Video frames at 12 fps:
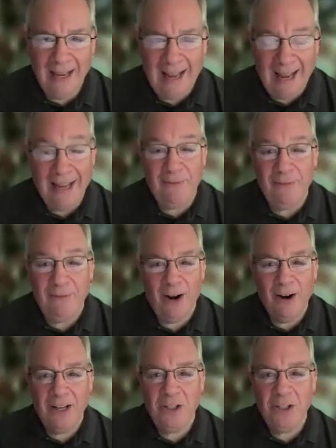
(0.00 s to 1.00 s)
I am
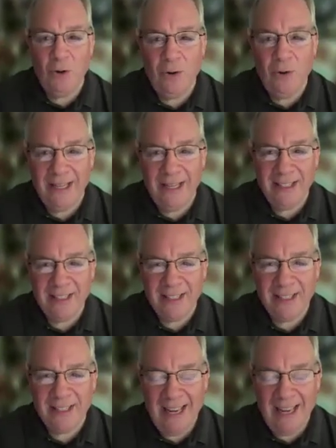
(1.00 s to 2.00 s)
very
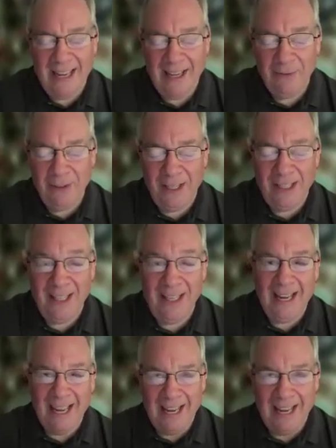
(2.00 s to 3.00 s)
joyous and
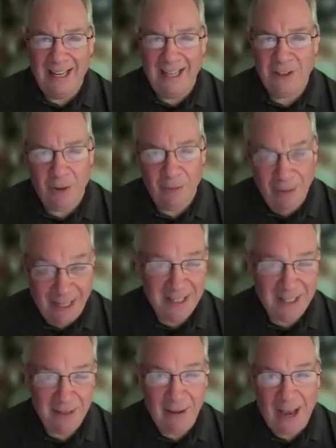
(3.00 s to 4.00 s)
feeling a
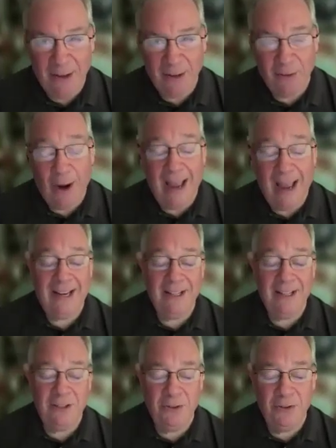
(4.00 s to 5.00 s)
tremendous amount of
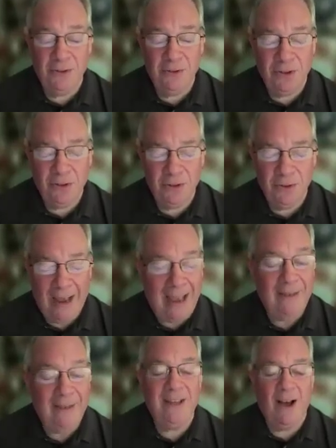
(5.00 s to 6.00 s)
gratitude to
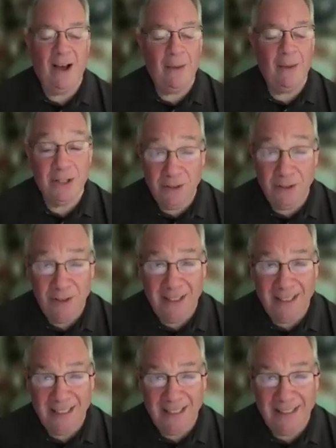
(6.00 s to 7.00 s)
have the
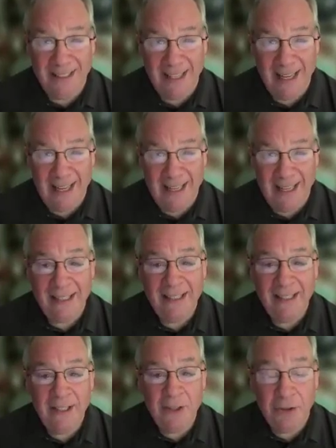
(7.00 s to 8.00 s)
opportunity today
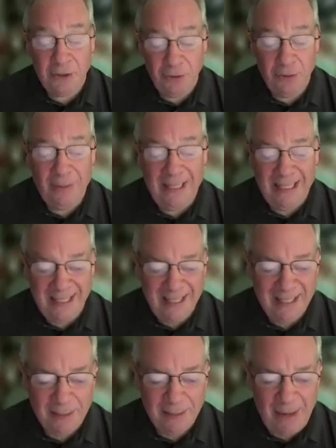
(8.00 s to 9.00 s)
to be in
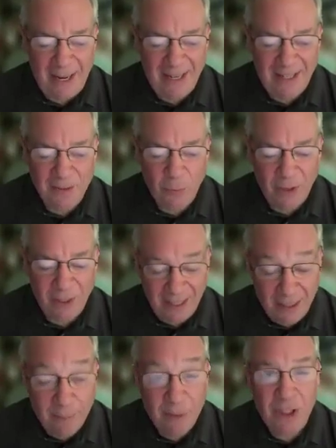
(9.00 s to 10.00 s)
this space with
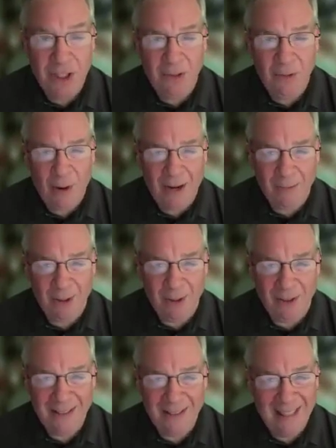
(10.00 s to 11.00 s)
Imogen
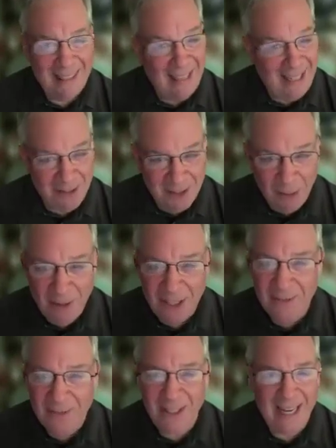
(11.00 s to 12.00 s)
Weber. Thank you so
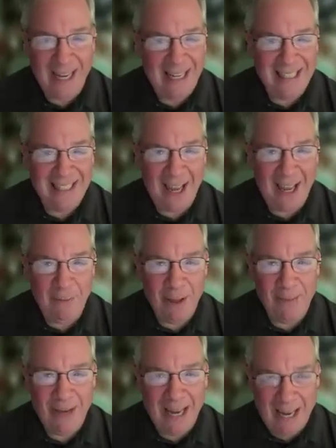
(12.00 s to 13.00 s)
much for taking this time
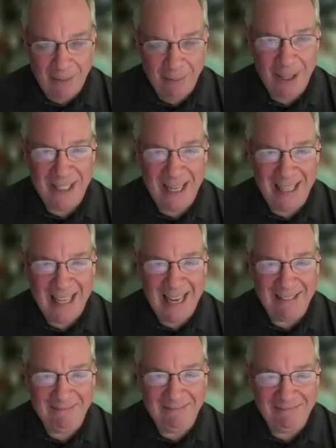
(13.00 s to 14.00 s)
with me. I appreciate
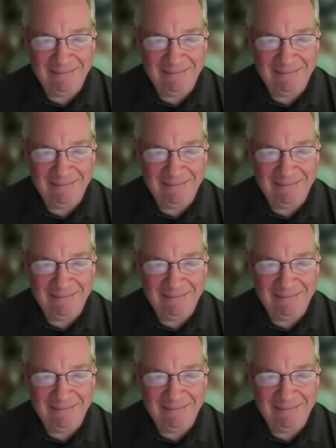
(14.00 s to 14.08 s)
that.